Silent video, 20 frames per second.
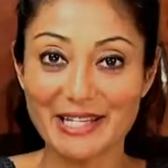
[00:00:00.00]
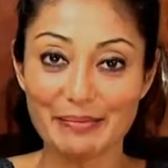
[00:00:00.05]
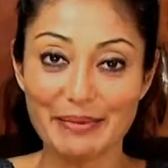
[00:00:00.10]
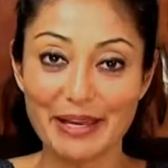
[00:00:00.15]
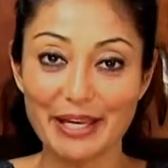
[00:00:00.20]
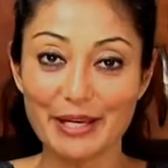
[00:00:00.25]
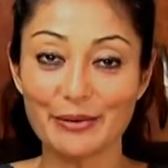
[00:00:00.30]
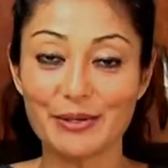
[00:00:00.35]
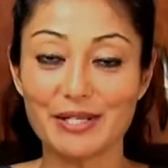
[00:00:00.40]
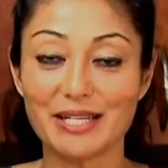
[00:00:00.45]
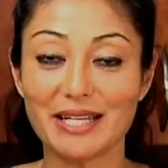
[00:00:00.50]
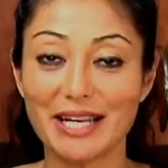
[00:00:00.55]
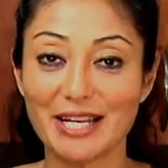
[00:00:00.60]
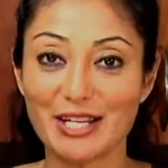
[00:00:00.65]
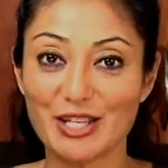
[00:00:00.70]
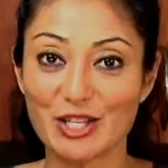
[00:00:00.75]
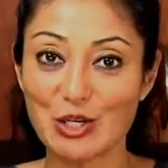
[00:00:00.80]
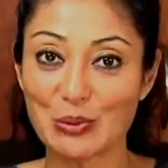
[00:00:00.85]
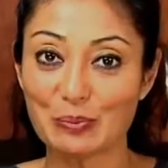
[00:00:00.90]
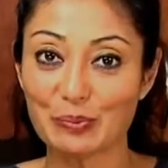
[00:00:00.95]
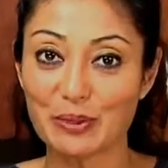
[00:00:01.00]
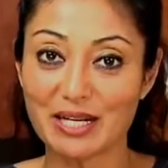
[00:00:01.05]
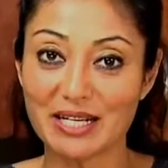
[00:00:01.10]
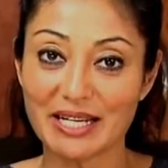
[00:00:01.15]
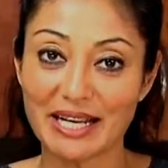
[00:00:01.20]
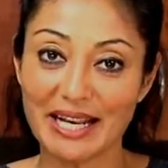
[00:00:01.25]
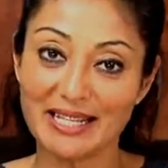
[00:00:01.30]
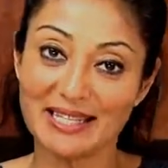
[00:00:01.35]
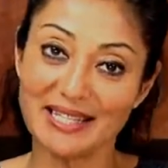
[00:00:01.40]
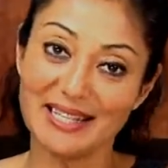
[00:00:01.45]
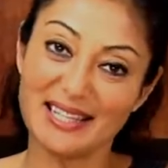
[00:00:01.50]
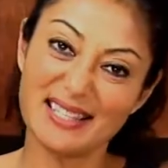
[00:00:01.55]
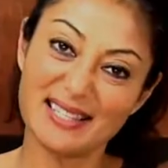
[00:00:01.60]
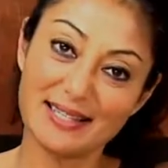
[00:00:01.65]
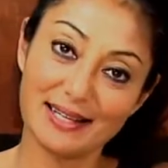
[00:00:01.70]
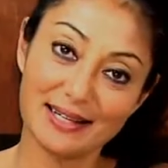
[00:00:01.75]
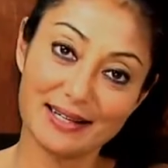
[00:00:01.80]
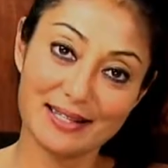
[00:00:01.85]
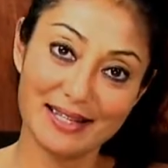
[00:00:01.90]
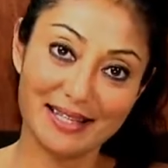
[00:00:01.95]
DeMayo, and today's super tasty,
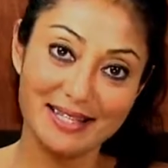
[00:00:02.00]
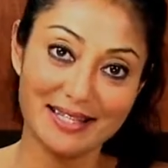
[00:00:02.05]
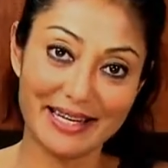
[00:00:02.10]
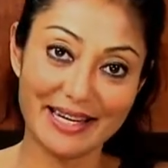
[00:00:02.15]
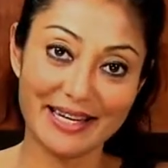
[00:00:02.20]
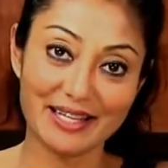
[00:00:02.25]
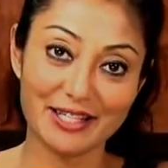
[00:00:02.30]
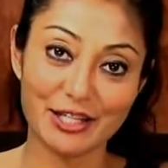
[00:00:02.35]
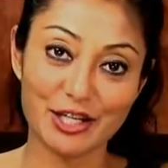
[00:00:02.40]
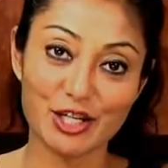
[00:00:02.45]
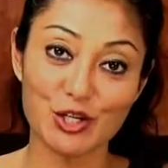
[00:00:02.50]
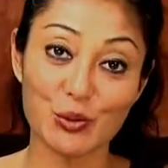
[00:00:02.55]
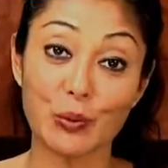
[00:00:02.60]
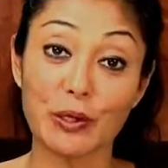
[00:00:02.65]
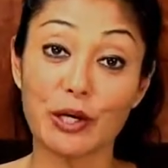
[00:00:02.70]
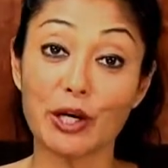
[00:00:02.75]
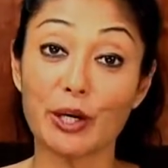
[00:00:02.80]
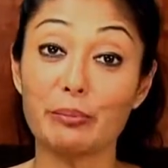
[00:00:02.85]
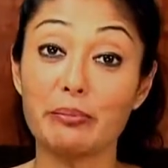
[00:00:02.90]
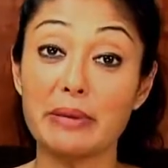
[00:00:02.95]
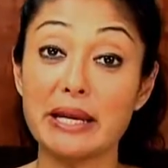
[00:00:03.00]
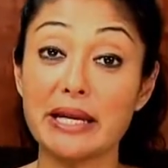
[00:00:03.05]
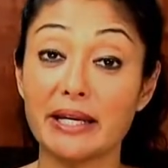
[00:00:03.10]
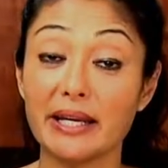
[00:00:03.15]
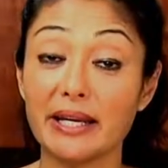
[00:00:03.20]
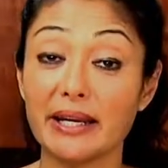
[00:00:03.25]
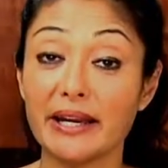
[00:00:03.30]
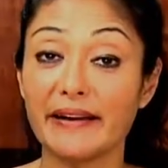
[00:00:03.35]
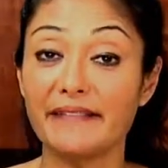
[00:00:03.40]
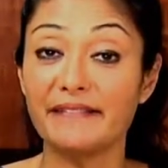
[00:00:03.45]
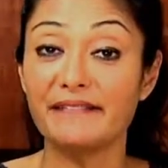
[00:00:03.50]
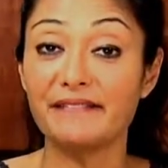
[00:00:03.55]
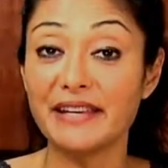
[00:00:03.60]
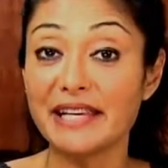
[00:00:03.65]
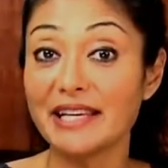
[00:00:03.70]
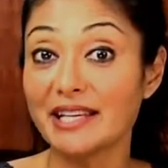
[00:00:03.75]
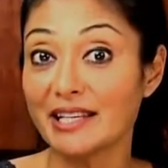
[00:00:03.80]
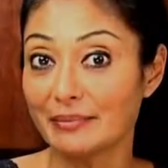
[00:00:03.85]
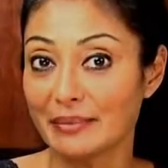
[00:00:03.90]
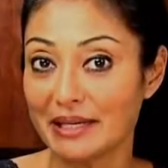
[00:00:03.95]
sexy date dish, we are making a
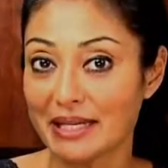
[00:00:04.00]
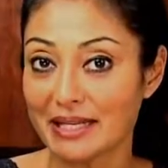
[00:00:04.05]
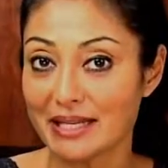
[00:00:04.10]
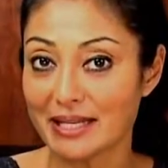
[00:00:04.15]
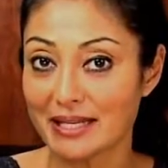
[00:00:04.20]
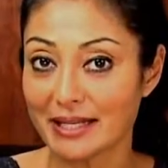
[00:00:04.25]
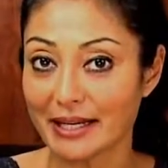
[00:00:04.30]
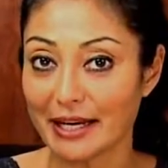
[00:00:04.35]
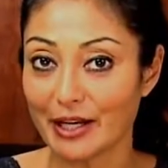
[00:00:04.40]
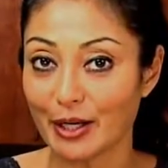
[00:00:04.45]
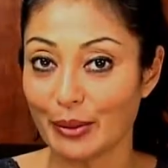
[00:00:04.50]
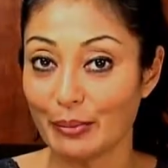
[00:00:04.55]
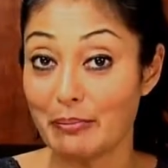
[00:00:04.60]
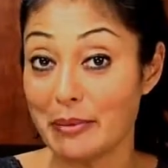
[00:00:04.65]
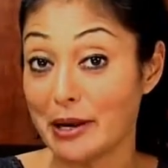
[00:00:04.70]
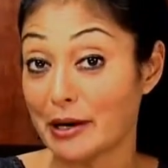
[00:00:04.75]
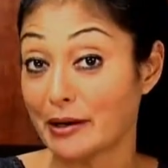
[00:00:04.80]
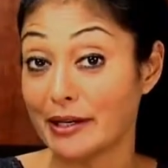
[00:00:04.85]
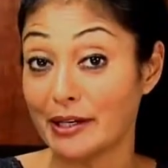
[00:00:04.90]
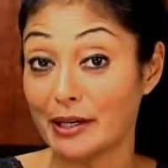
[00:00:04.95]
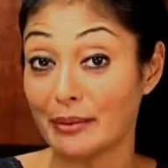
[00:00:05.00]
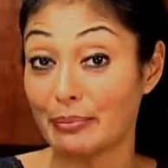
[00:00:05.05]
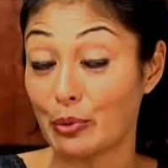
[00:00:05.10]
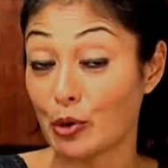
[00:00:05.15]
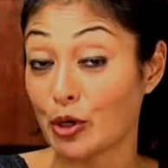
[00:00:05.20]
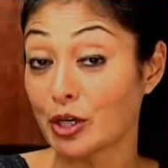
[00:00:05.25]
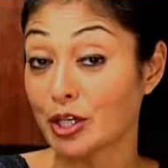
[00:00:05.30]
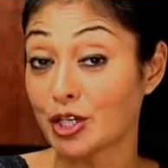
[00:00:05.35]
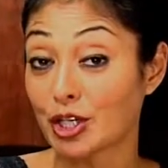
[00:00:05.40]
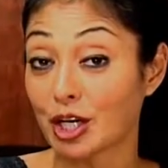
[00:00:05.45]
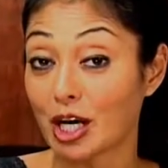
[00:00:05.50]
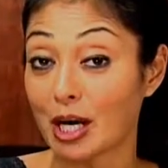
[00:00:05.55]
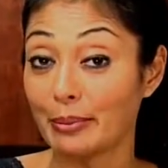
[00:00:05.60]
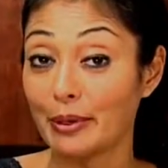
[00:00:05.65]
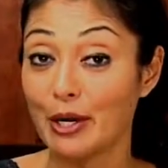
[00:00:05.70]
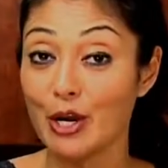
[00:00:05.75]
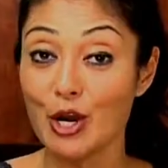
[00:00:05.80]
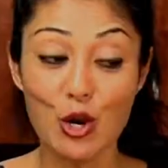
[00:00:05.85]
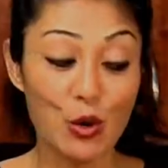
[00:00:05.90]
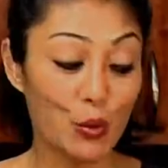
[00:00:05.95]
Vietnamese-style marinated pork chop
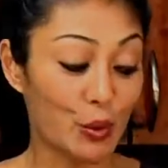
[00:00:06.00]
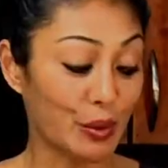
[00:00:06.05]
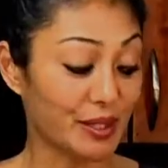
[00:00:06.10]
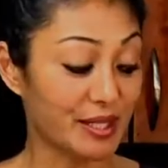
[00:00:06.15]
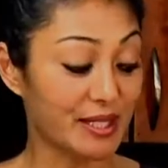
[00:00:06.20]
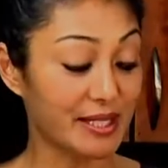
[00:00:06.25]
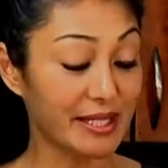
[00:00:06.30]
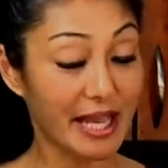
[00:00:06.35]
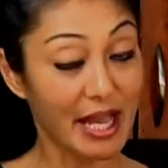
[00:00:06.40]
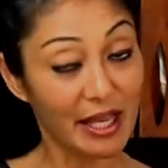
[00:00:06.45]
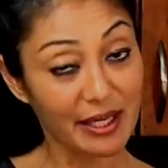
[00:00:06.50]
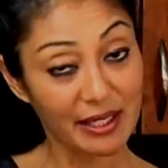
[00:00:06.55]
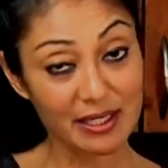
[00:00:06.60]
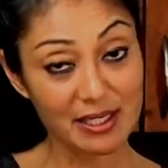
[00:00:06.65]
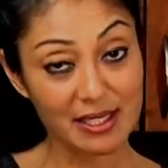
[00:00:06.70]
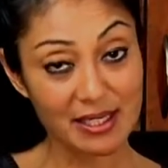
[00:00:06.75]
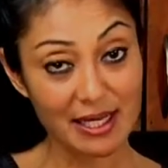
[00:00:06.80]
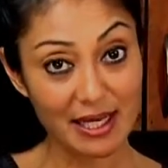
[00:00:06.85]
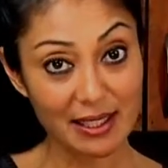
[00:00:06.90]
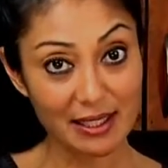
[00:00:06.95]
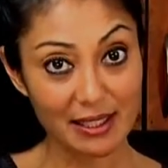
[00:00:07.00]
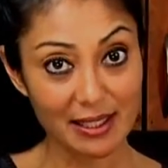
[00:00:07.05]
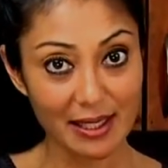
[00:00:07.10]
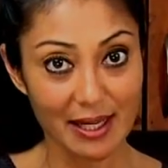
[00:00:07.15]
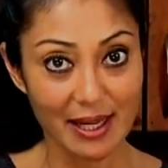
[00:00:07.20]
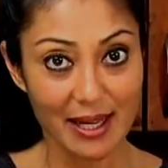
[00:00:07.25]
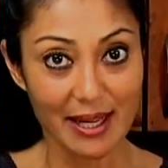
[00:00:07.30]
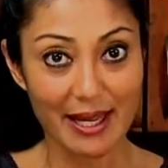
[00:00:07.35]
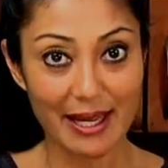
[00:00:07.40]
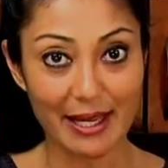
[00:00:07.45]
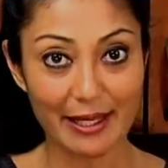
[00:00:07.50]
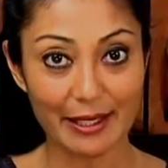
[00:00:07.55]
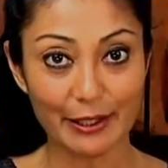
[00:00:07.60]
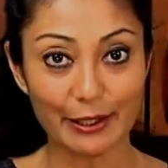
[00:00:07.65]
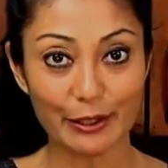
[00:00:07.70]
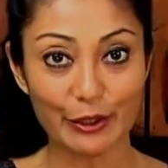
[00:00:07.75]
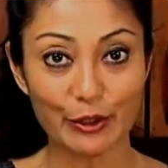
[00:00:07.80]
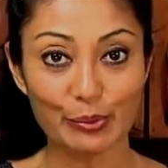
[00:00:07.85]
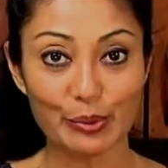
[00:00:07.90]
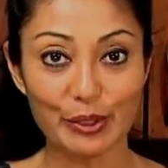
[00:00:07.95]
with scallion salad and a
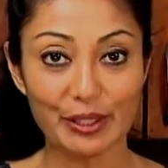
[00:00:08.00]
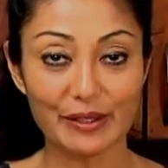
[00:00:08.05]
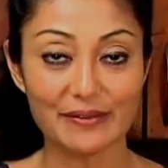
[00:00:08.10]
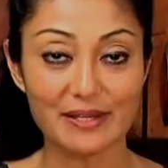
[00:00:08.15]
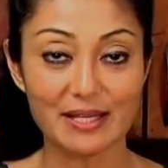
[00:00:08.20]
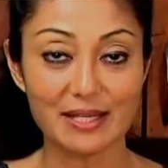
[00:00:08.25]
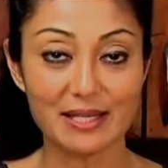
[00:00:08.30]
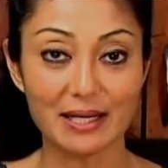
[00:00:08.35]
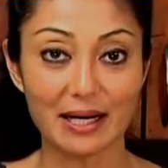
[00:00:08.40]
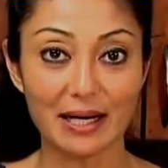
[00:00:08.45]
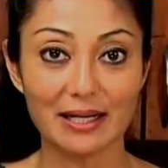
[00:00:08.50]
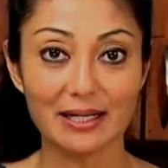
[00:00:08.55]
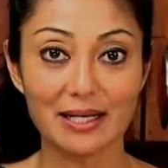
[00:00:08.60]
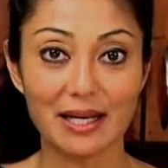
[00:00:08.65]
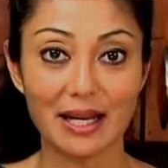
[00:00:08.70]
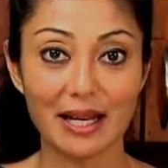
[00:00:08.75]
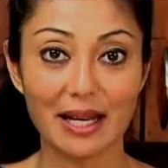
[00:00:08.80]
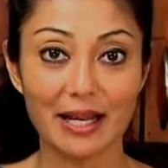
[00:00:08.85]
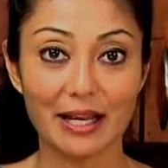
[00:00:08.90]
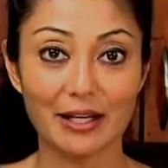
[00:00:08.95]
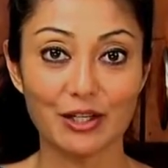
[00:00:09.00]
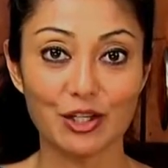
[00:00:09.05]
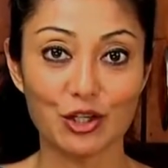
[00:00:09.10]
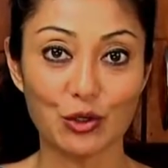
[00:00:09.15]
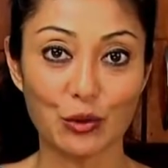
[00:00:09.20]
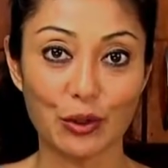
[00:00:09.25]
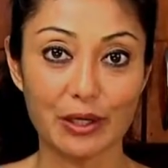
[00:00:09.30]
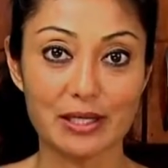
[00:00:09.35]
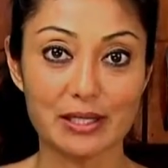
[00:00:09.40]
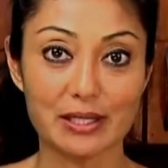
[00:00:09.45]
little bit of sautéed choy